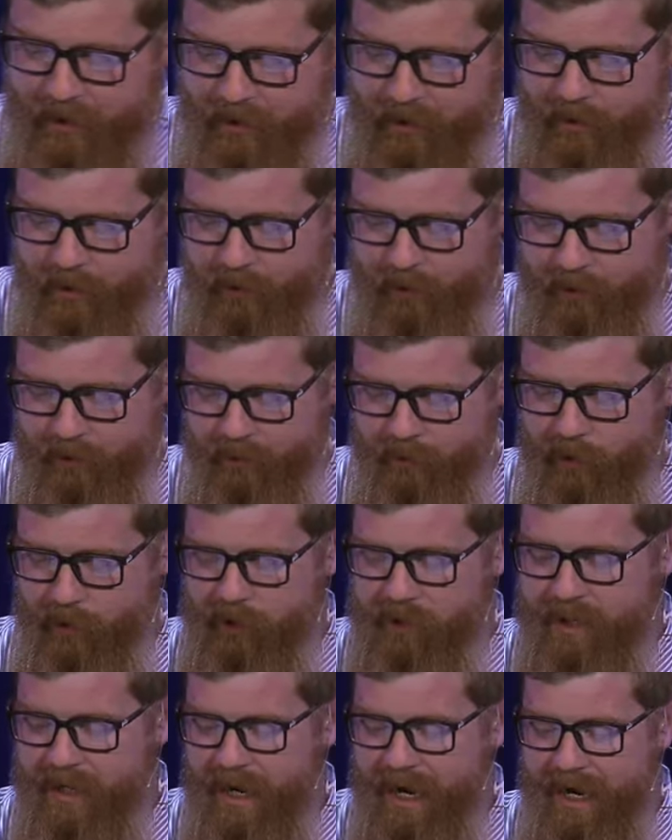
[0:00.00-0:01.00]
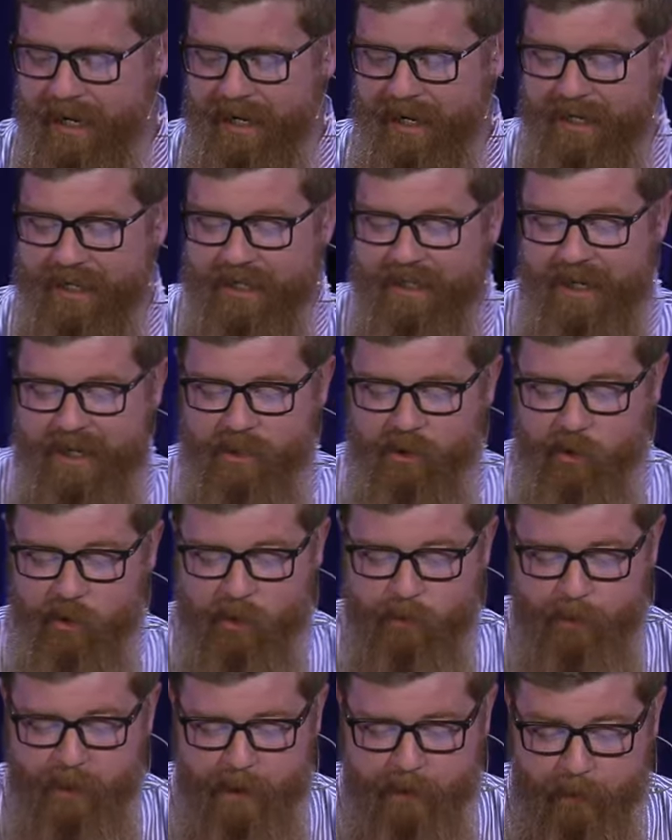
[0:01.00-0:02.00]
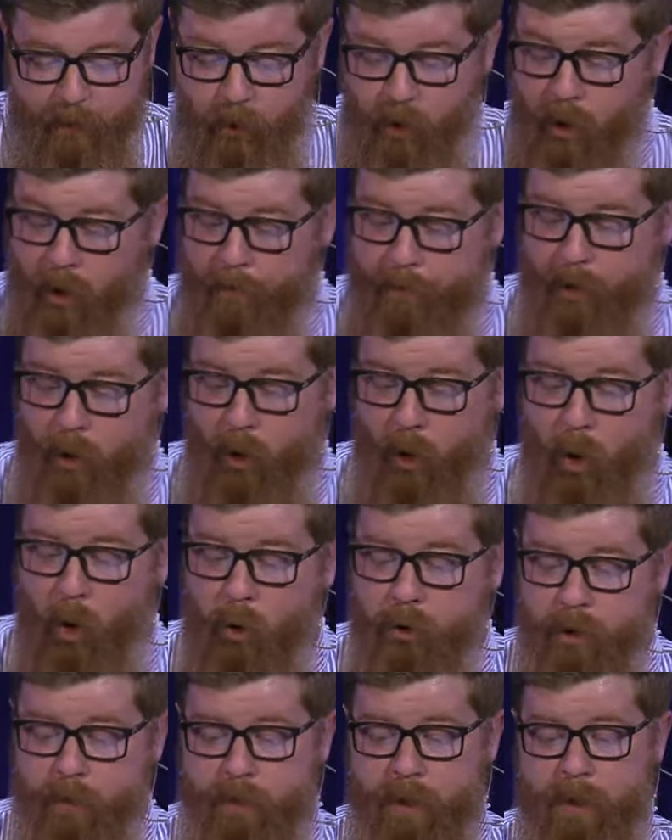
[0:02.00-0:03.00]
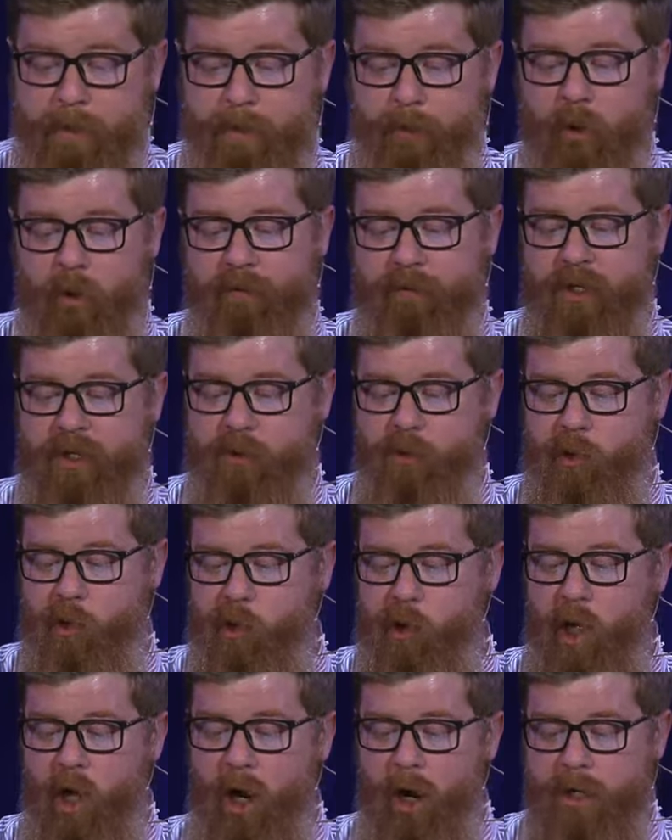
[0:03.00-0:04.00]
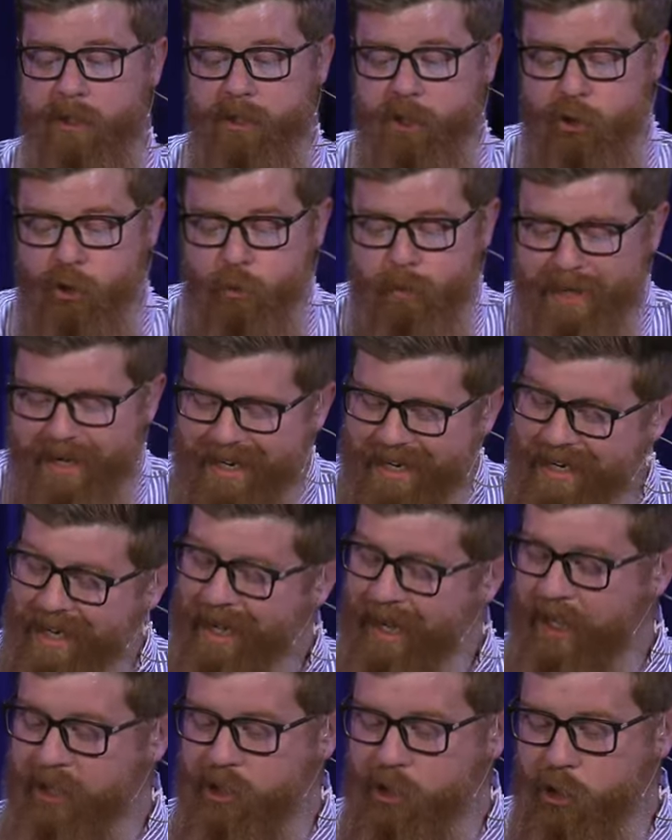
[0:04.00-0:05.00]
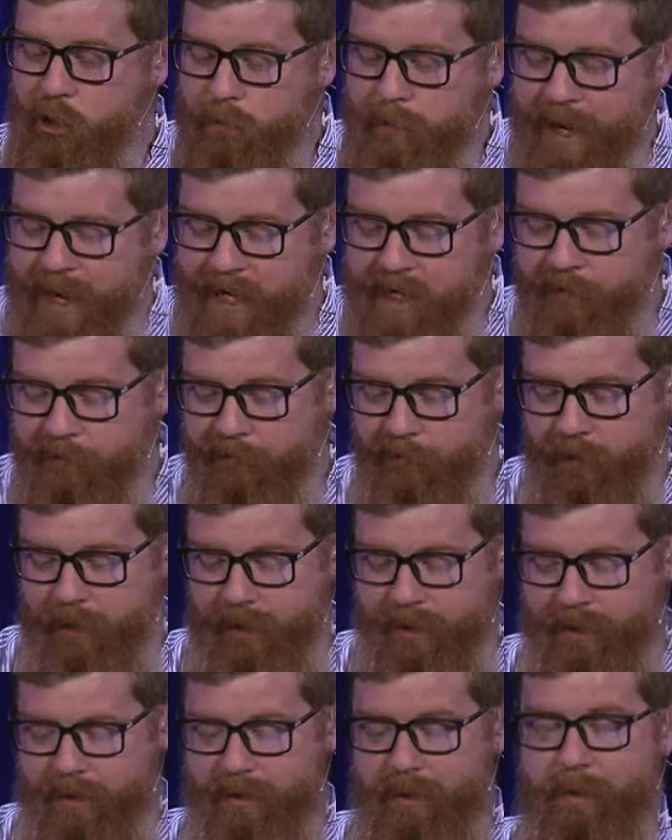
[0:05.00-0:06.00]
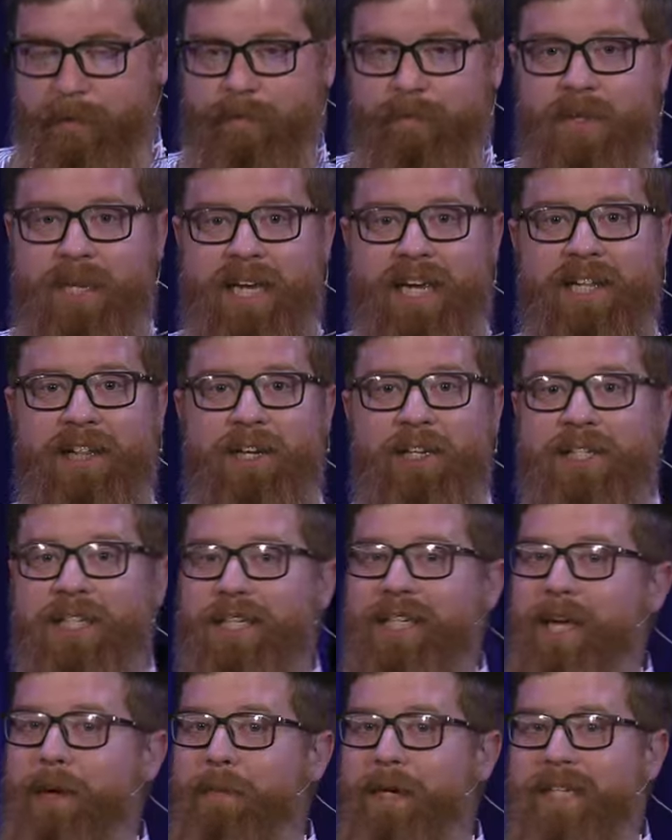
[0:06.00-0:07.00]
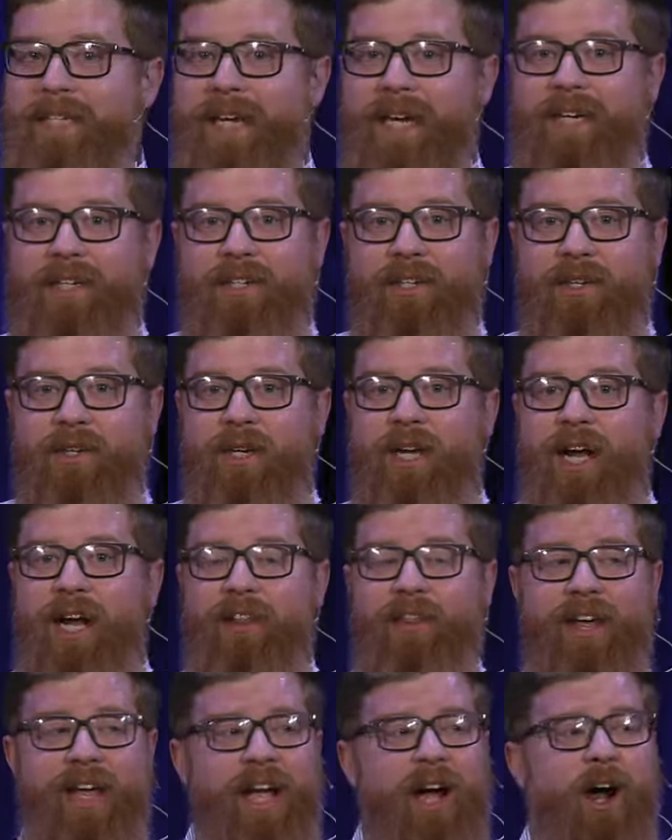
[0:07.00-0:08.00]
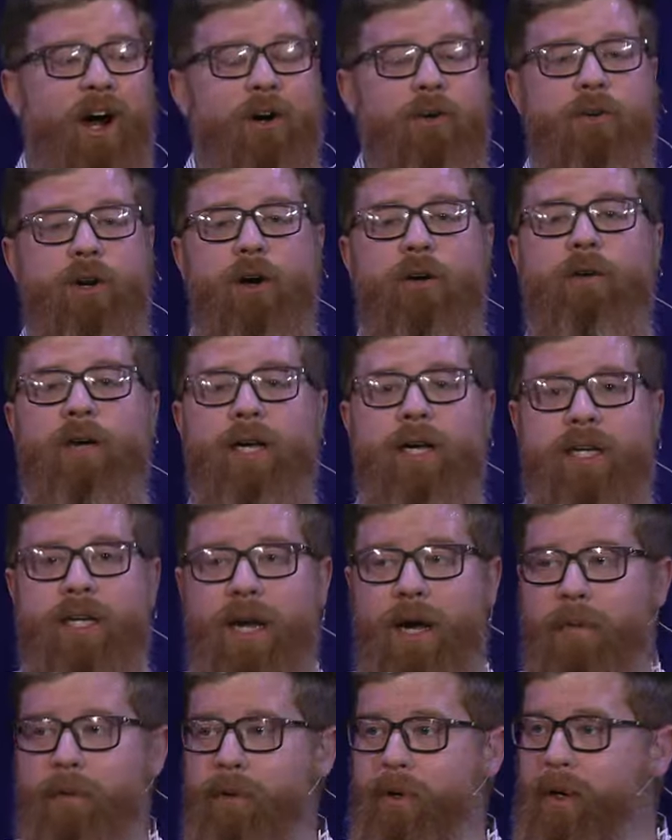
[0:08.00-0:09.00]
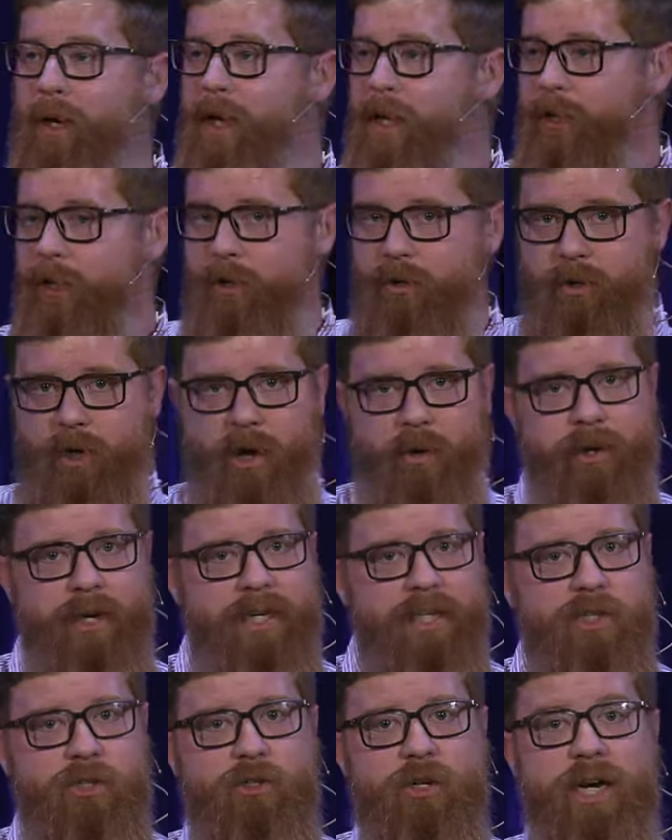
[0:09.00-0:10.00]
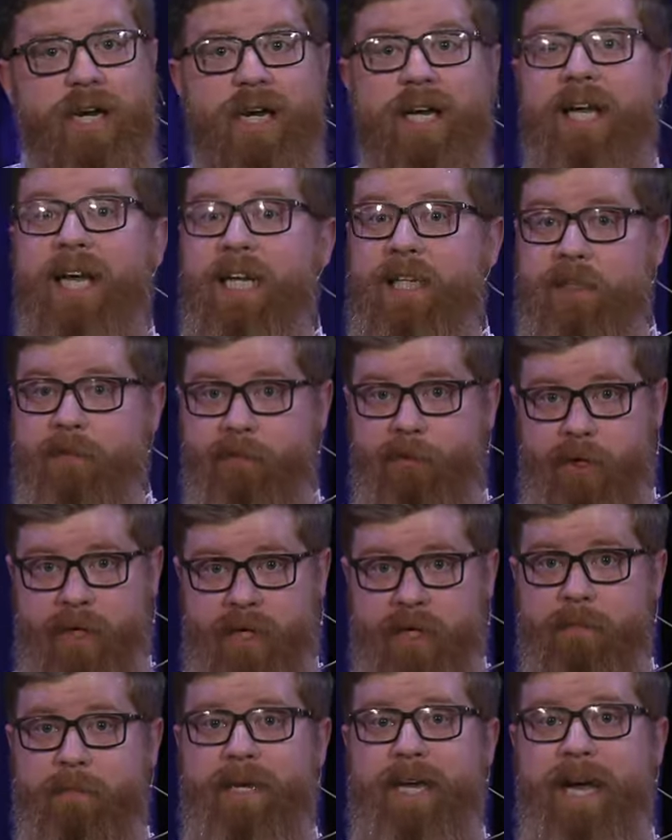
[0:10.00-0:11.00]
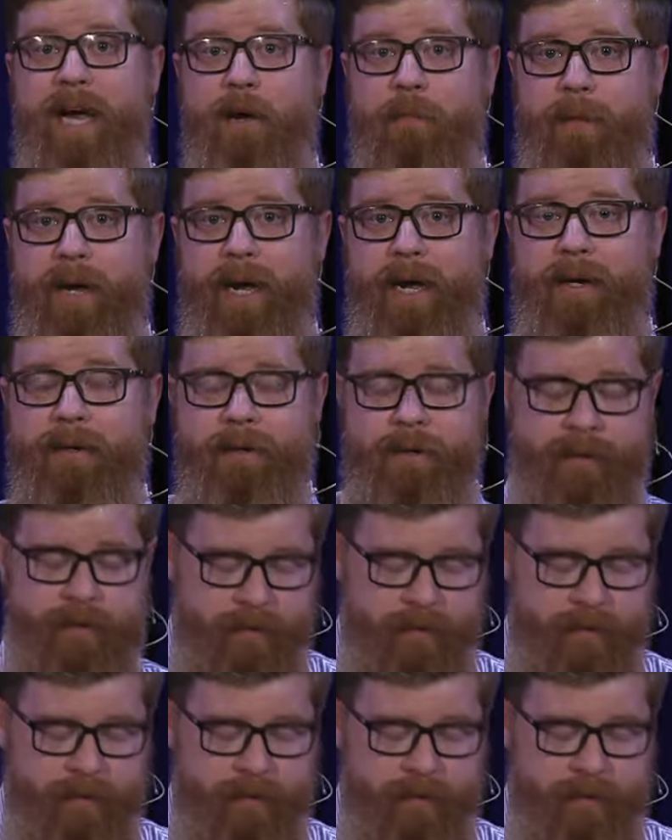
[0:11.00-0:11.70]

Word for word: to do? Verse 9 And he said to his people, Behold, the people of Israel are too many and too mighty for us. He looks at them and he's like, Dude, they are growing in number, they're growing in strength. It's freaking me out, man.